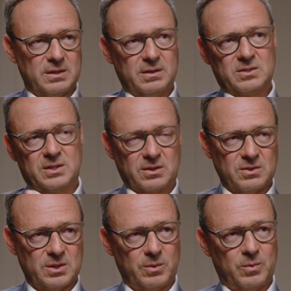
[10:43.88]
in the
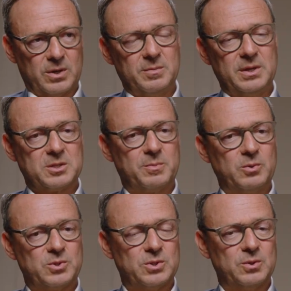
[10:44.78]
sectors that we wanted to be
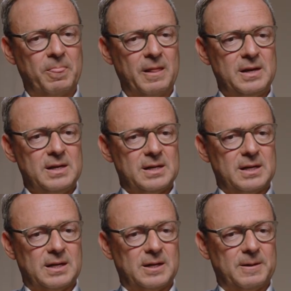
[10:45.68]
exposed to.
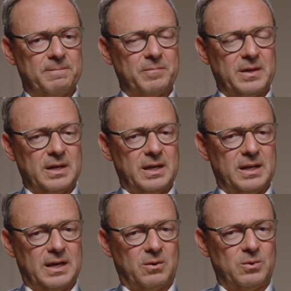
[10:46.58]
And
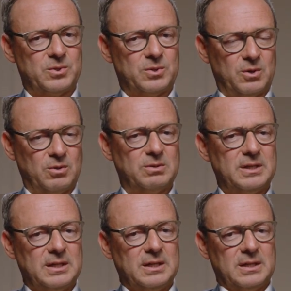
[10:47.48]
that also,
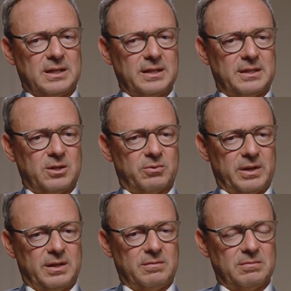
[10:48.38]
I think,
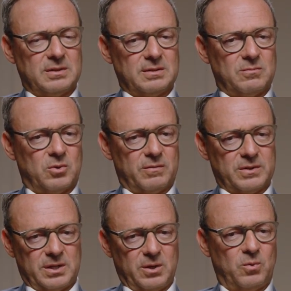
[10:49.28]
created more of a
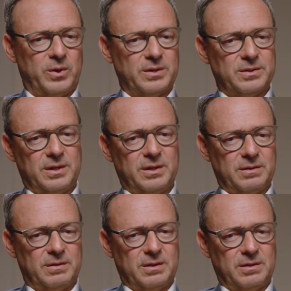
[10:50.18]
tailwind
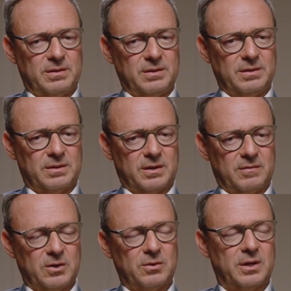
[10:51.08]
in the kind
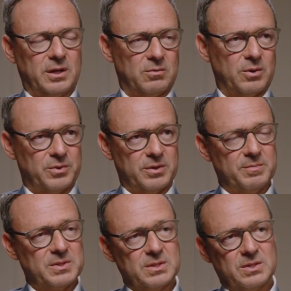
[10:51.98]
of underlying growth of the
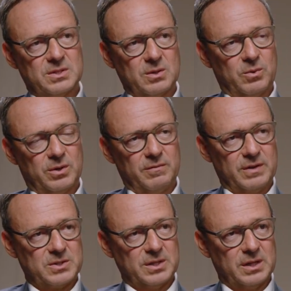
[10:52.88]
businesses that we're
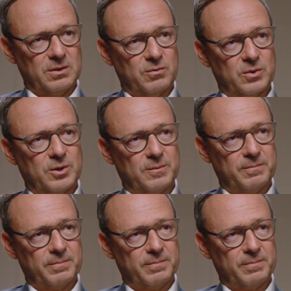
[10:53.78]
investing in overall.